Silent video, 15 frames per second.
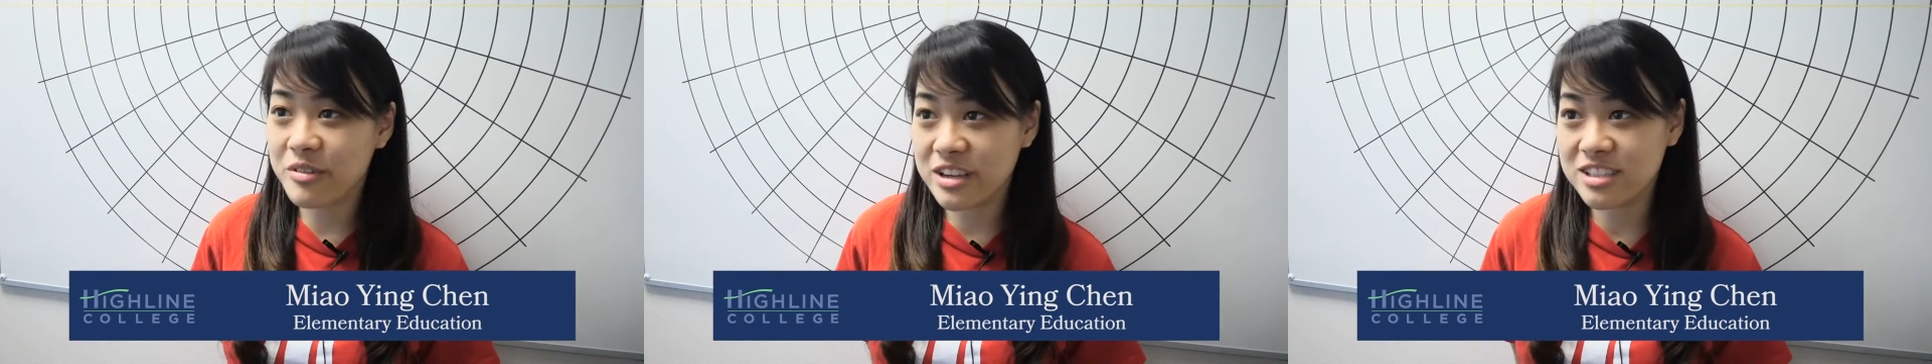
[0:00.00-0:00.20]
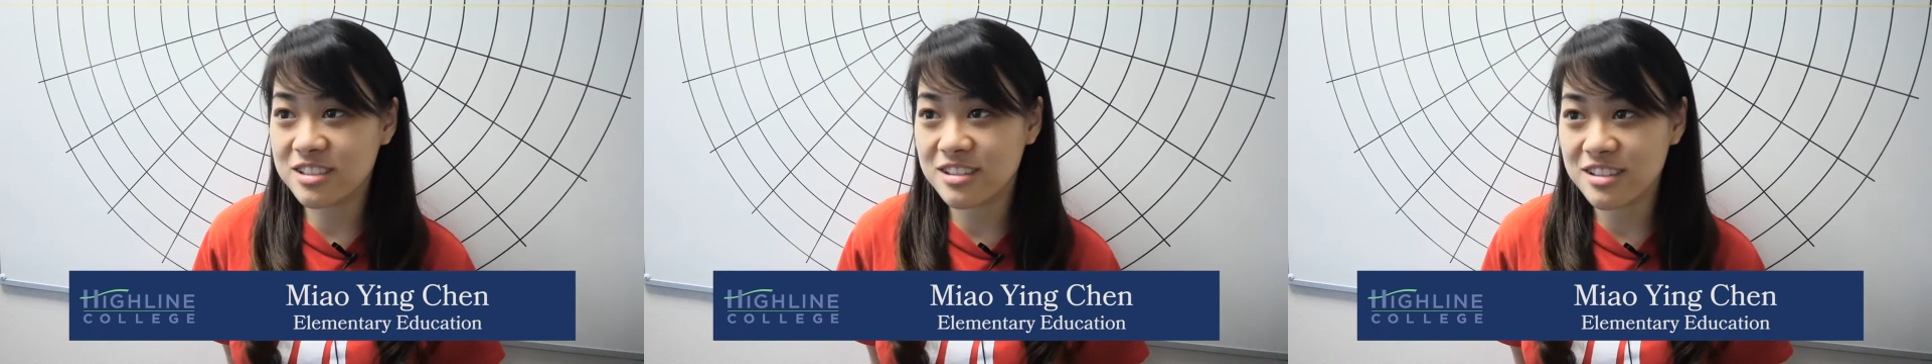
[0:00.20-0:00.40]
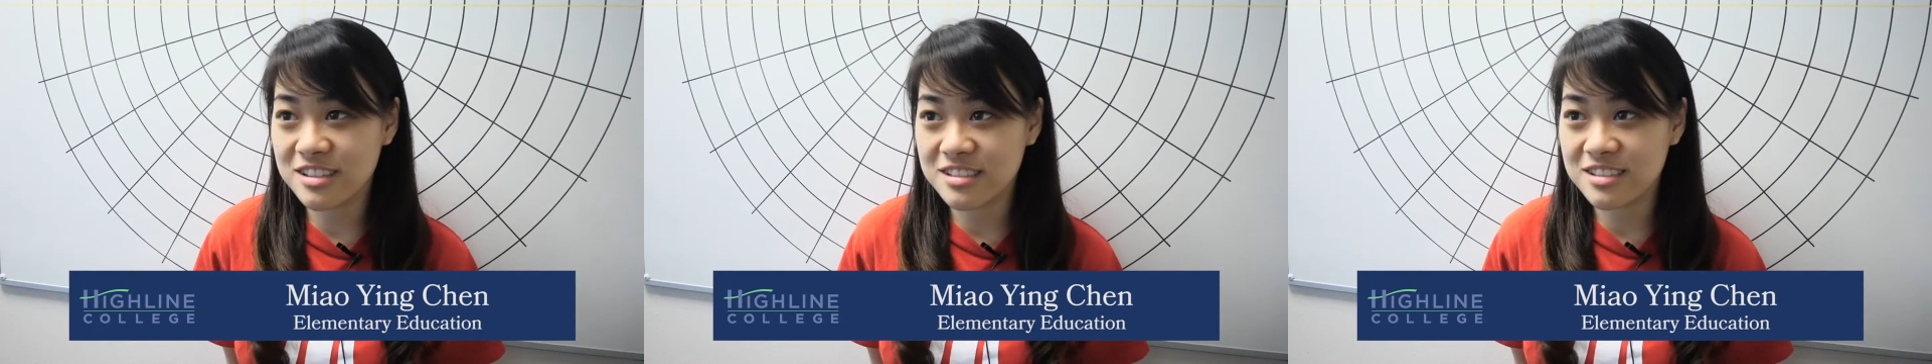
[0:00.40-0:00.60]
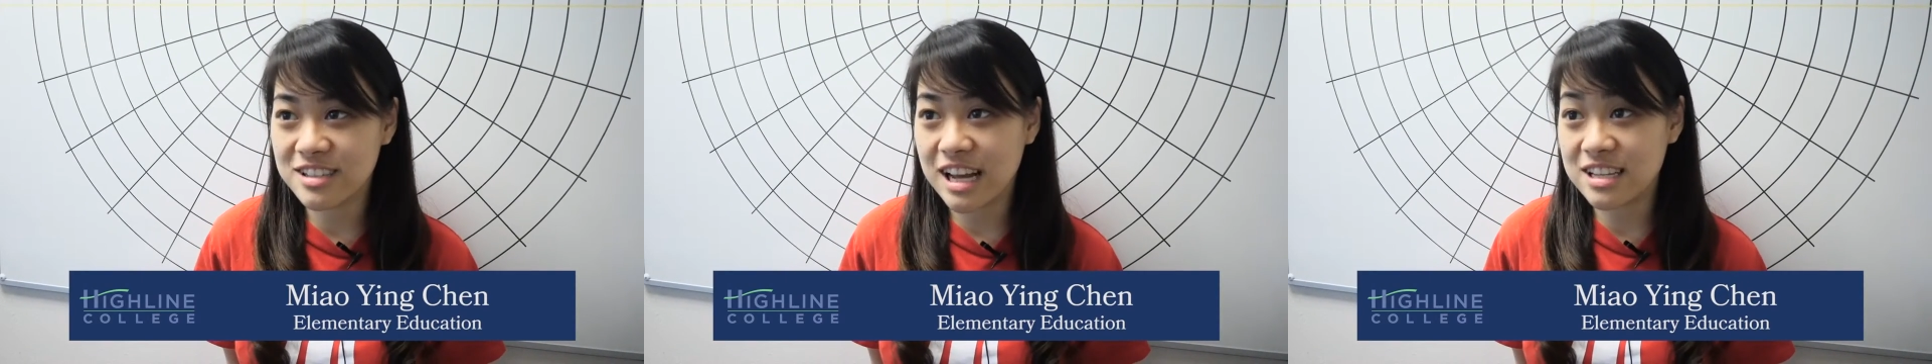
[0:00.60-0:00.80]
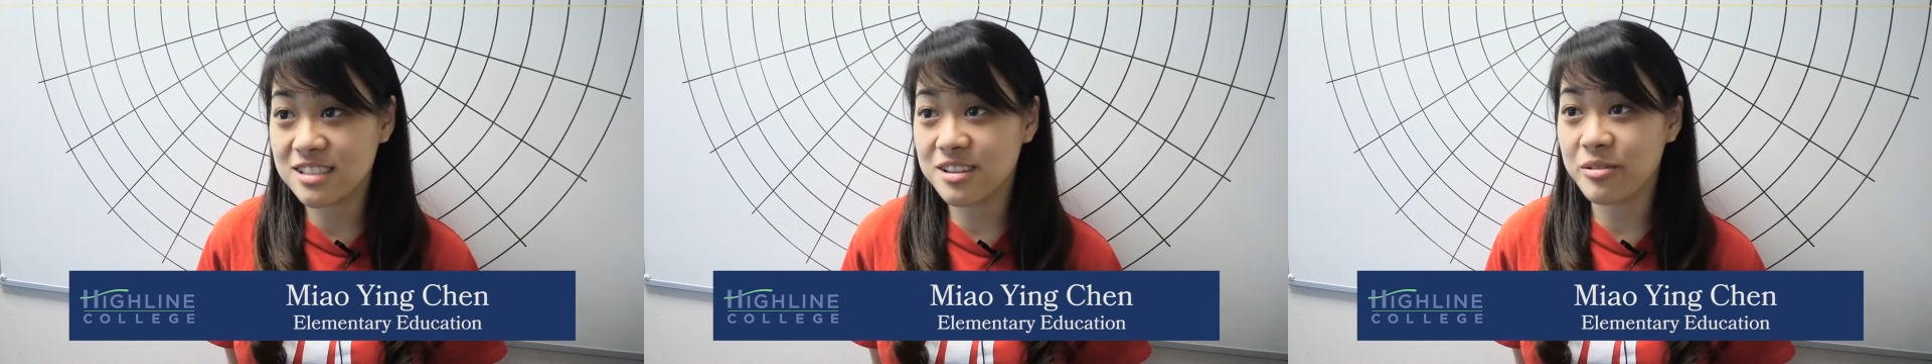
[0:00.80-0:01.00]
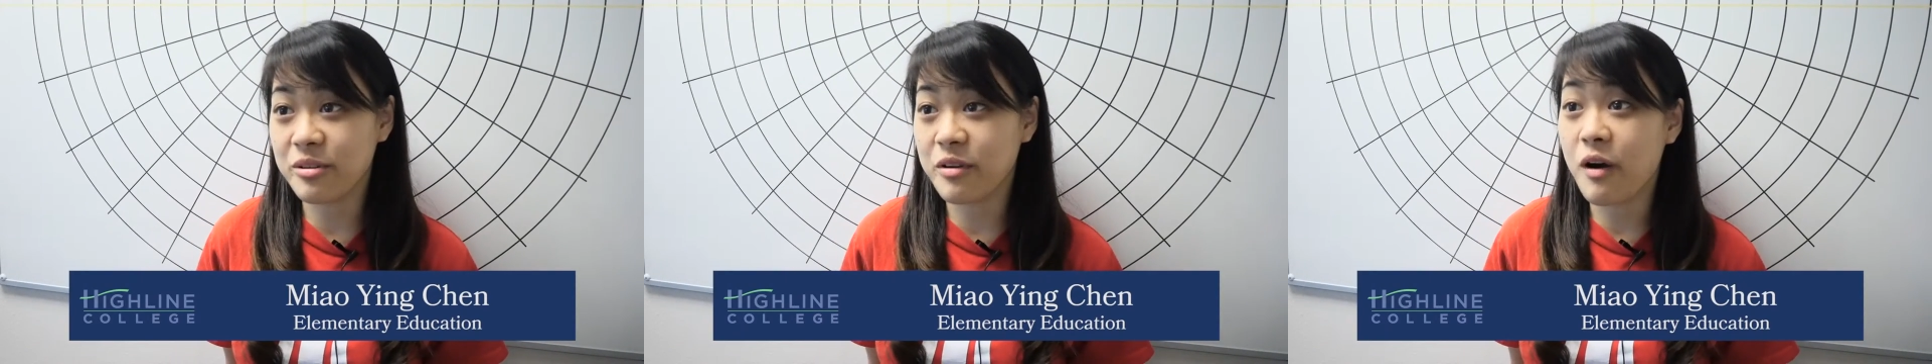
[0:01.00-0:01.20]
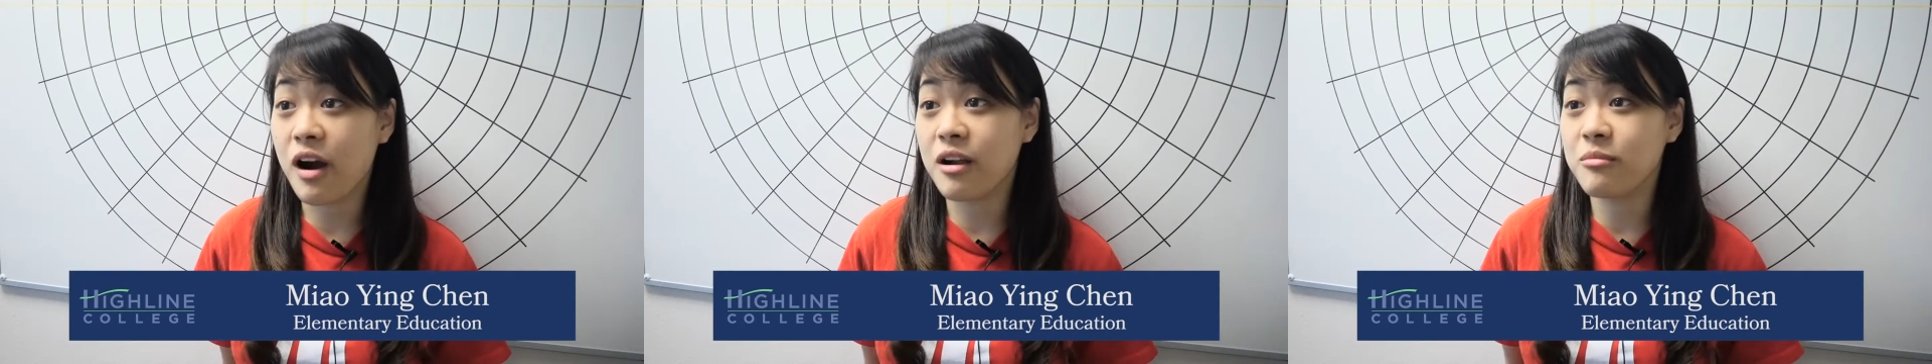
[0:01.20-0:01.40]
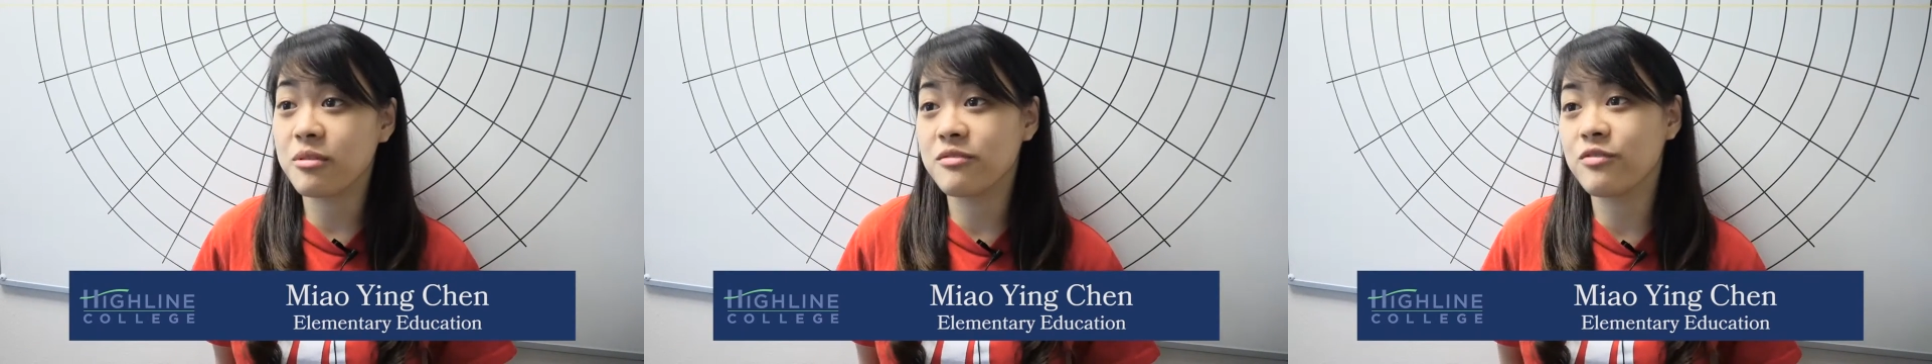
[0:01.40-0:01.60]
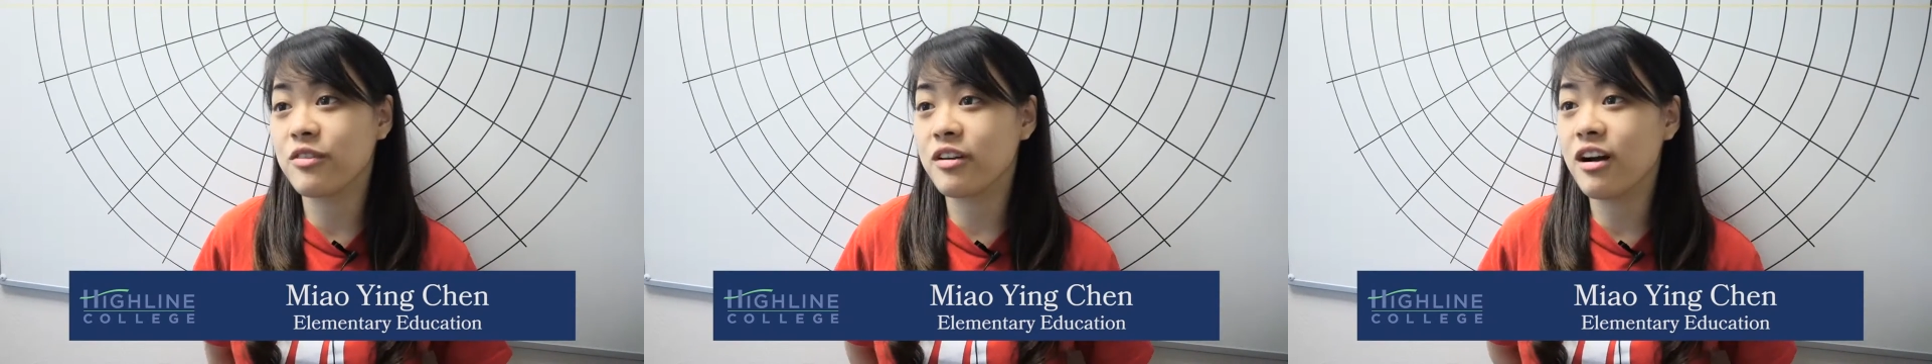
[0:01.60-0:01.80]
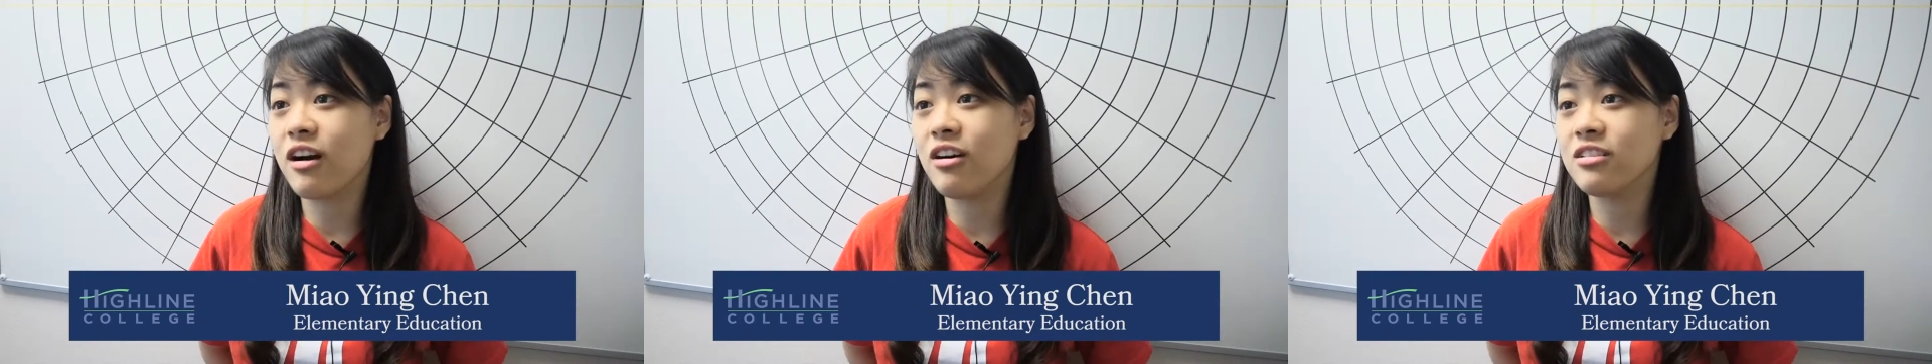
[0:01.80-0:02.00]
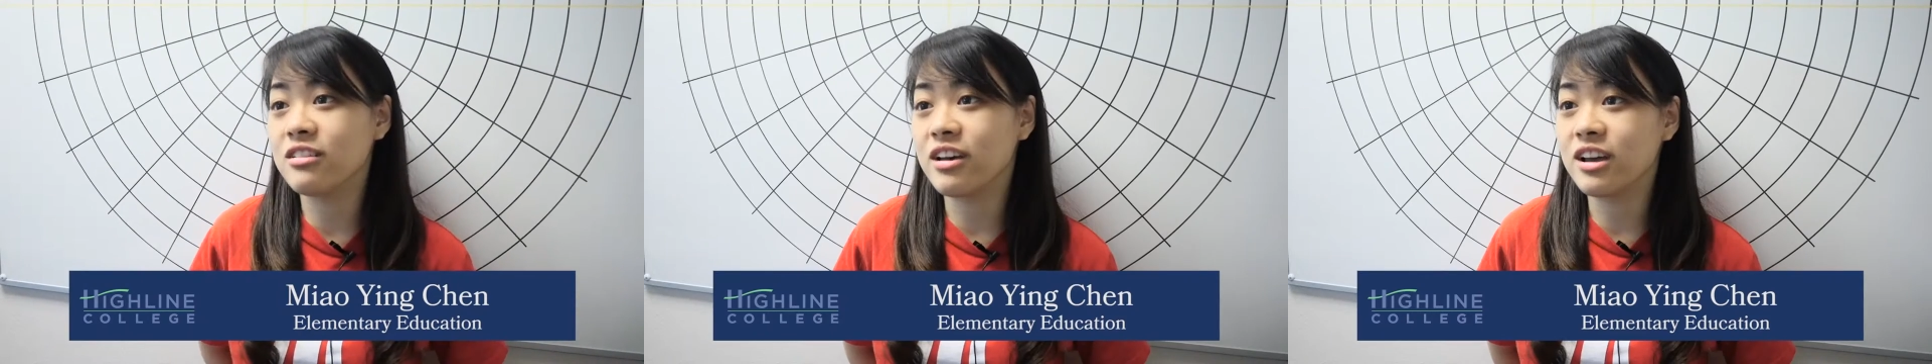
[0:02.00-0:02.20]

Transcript: reason is that's the requirement for all the